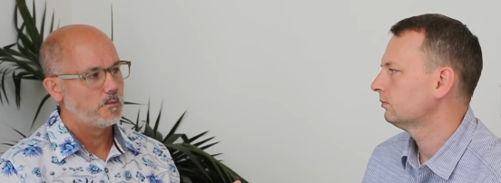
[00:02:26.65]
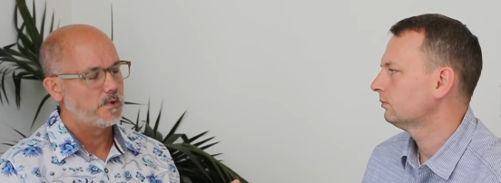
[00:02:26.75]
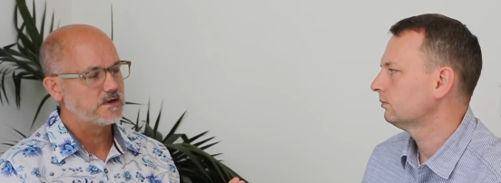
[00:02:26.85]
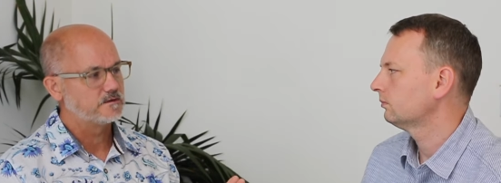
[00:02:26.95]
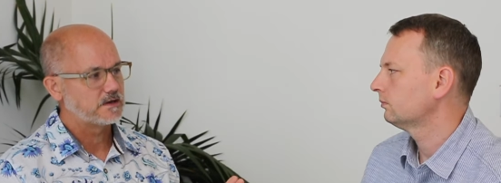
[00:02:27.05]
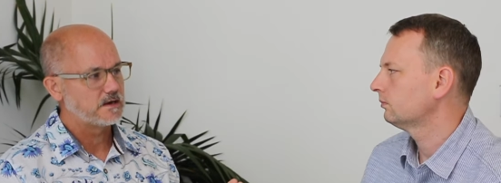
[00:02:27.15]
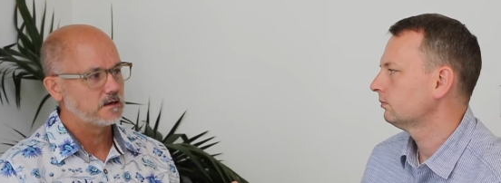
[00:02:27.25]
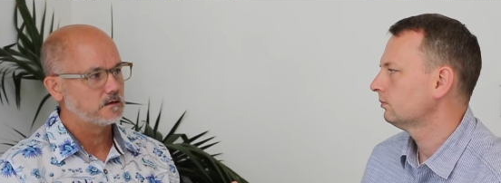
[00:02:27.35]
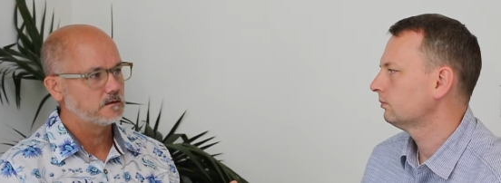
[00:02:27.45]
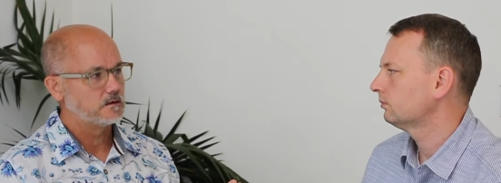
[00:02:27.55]
Speaker 1: But you've
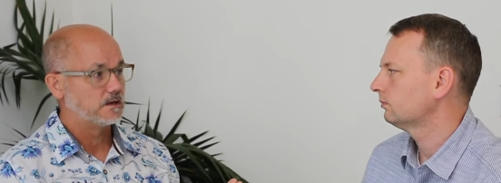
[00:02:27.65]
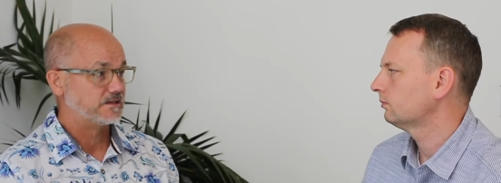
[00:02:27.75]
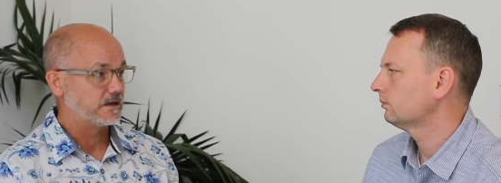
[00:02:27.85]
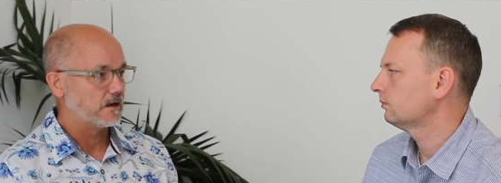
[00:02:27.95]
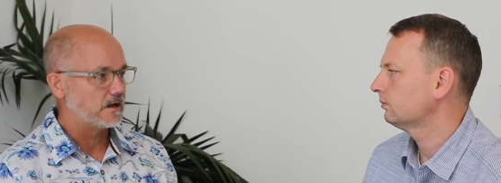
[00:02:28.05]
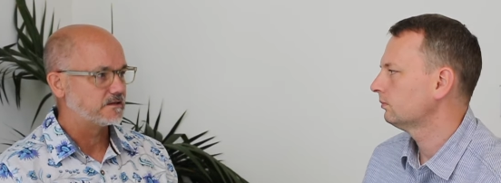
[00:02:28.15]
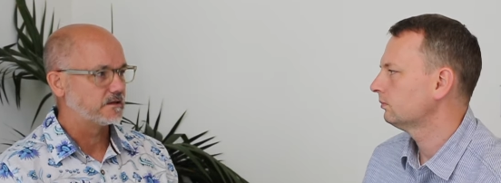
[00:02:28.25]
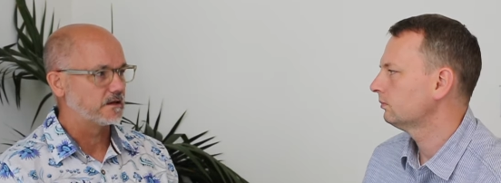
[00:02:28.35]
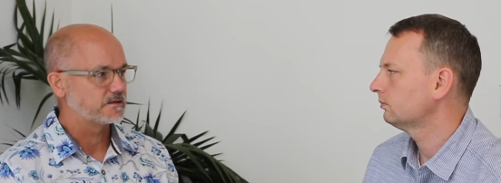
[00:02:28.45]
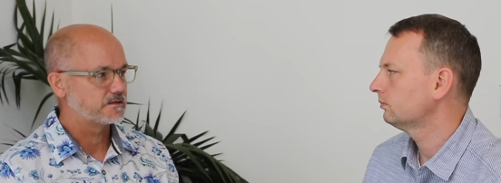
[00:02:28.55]
taken a DNA
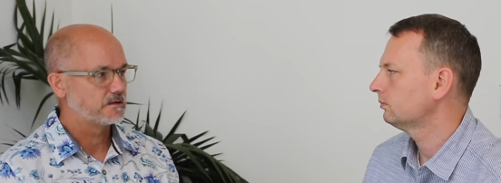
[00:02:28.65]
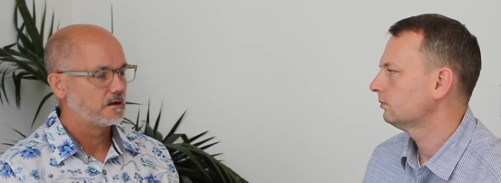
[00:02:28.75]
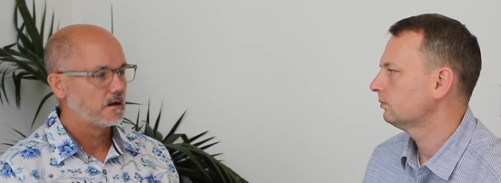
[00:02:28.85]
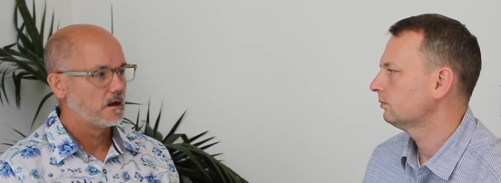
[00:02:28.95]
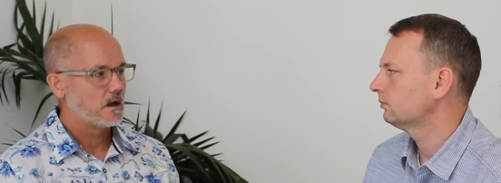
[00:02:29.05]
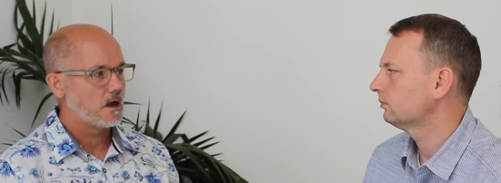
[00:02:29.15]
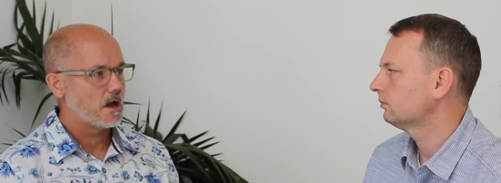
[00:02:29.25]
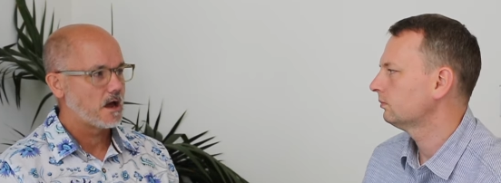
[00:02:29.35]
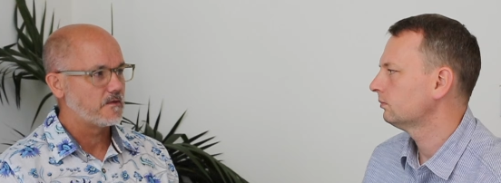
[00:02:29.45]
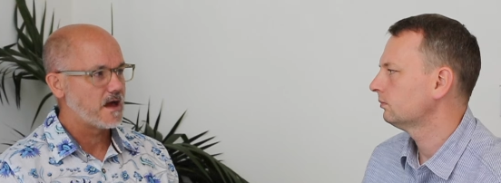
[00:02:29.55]
test
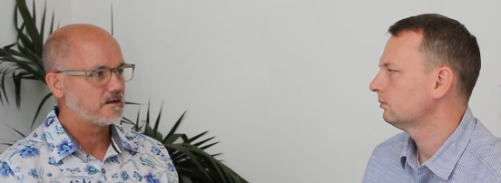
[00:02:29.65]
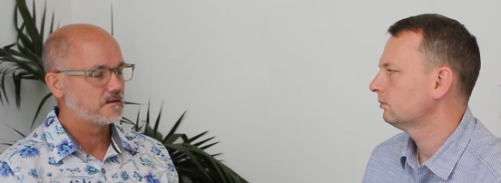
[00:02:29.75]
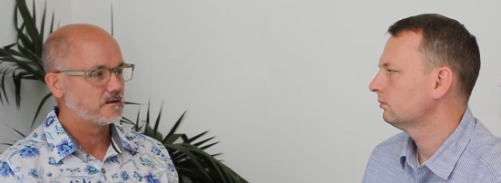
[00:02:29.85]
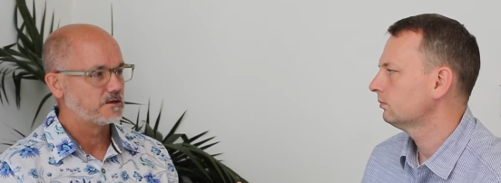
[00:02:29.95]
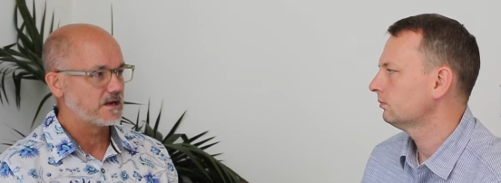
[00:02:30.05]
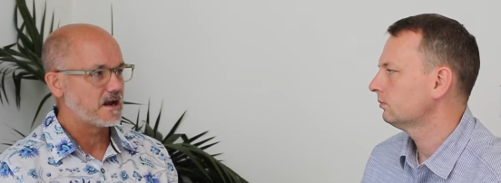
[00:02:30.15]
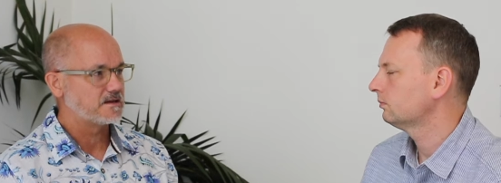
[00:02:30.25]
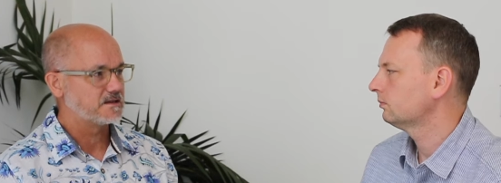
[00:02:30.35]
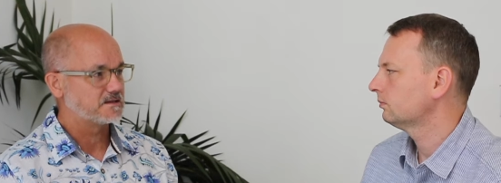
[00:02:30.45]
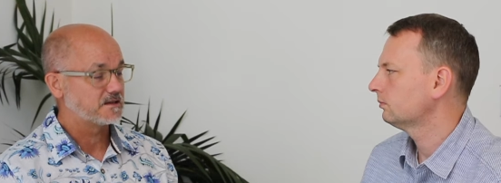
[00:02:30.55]
and that
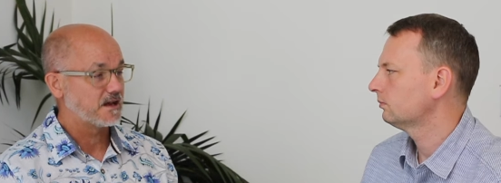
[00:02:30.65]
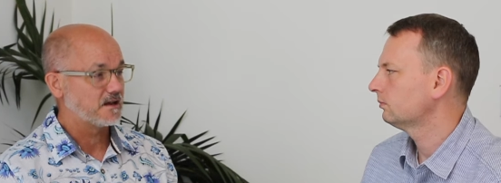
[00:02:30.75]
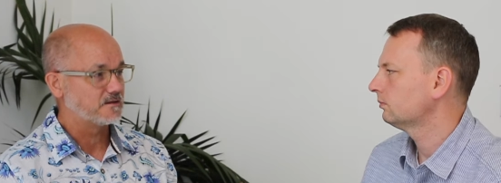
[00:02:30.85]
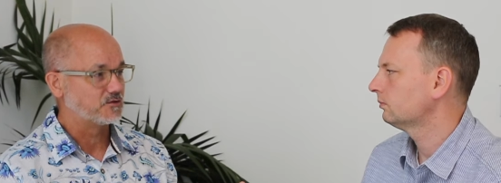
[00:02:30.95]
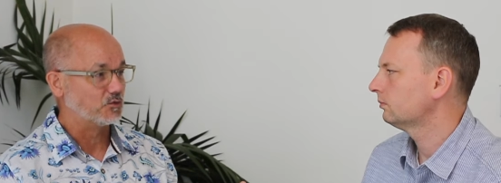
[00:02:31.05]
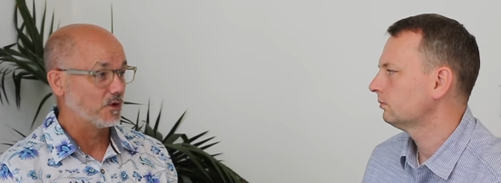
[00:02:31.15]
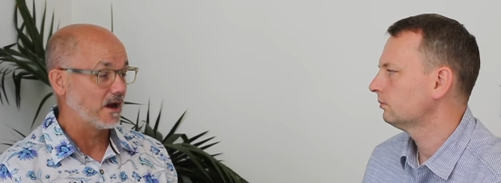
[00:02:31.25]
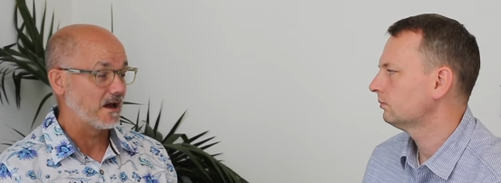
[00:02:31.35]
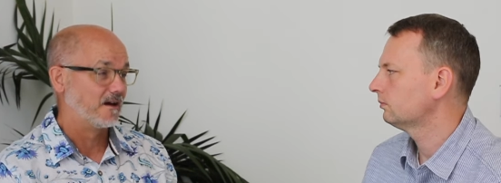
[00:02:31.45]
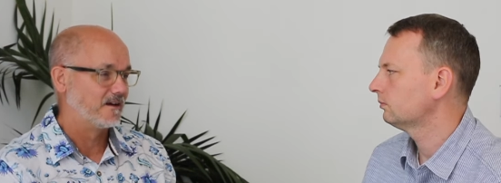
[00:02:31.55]
DNA test has,
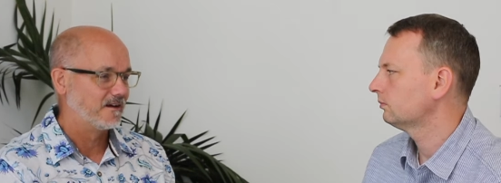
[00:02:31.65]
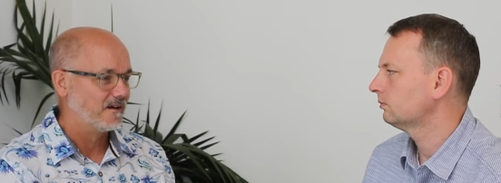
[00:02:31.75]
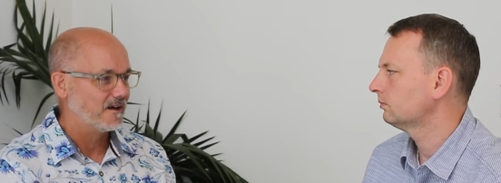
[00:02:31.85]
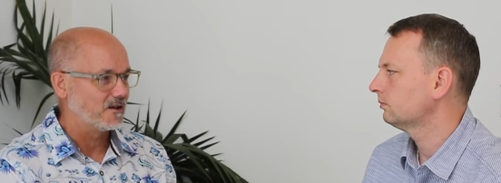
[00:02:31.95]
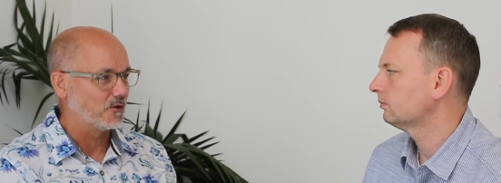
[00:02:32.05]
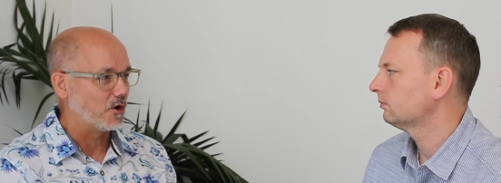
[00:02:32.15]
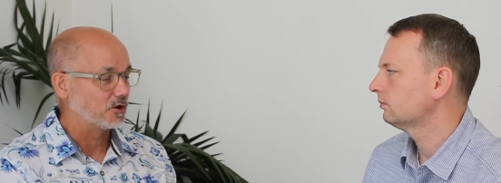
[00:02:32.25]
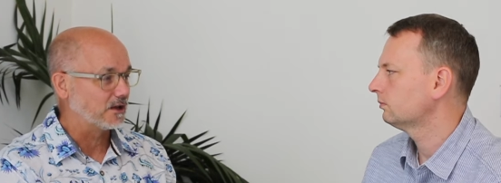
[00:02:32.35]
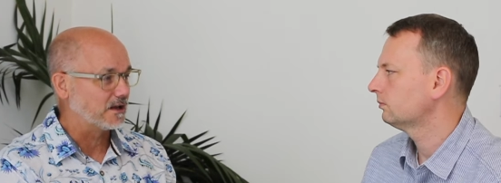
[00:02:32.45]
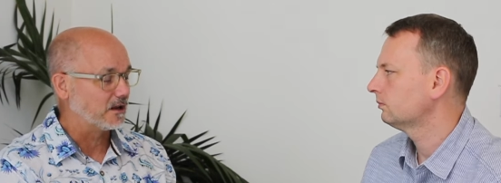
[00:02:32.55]
you know,
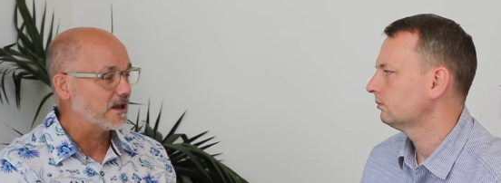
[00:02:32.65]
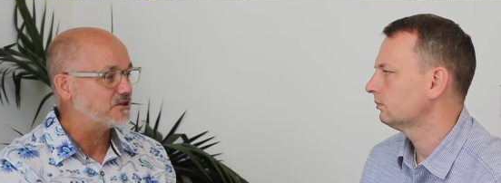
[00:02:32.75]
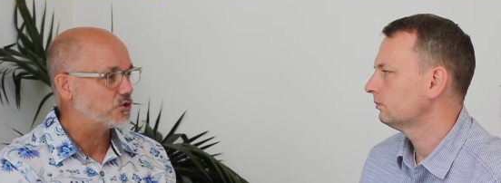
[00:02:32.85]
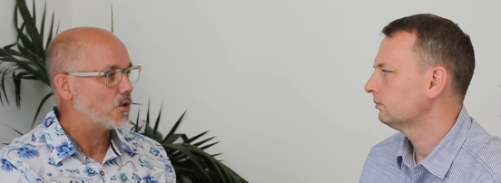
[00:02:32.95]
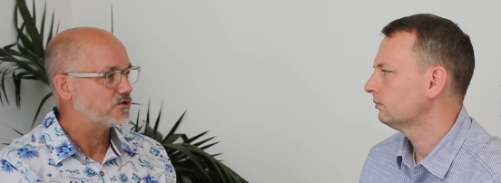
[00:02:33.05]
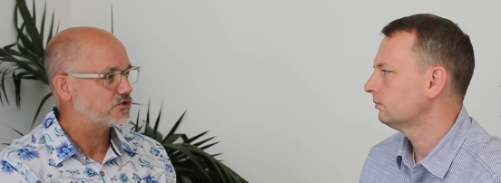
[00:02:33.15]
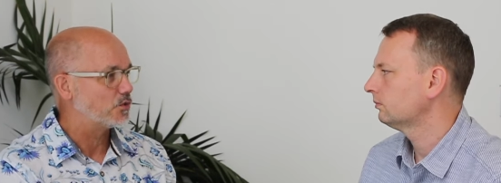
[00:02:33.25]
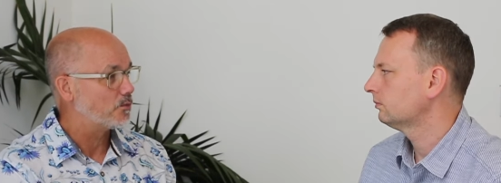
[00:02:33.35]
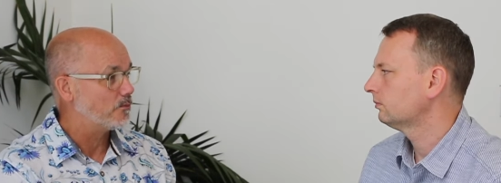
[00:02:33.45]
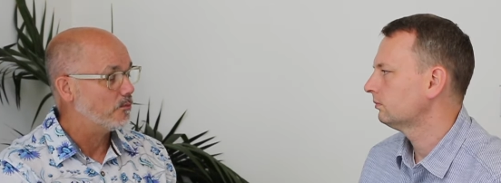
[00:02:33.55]
oddly led you on
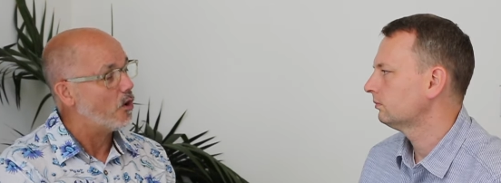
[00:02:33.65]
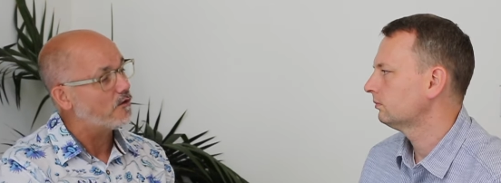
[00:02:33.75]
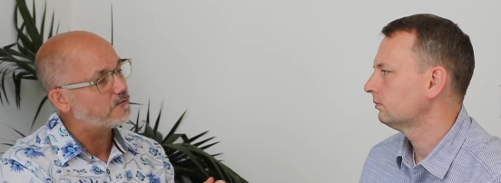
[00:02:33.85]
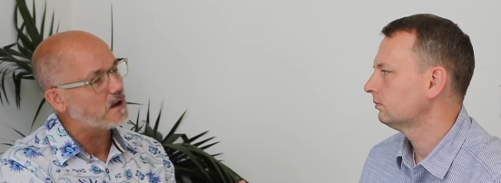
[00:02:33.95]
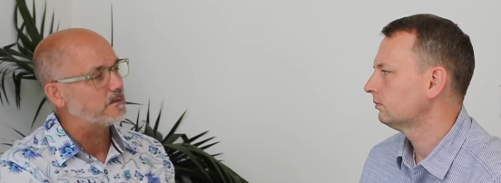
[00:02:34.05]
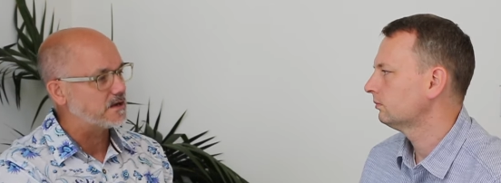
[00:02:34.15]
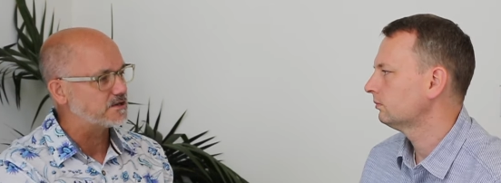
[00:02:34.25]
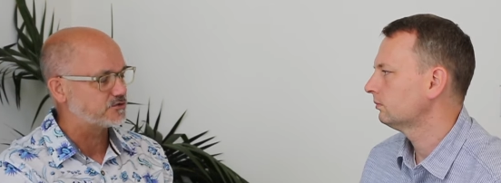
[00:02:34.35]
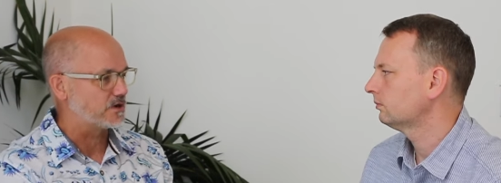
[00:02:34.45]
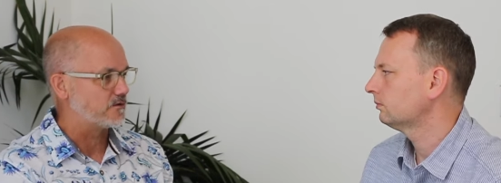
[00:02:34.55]
to more family
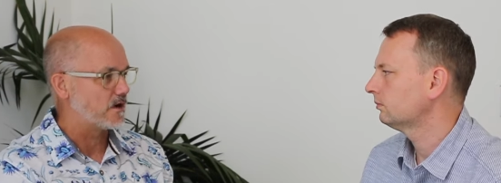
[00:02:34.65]
history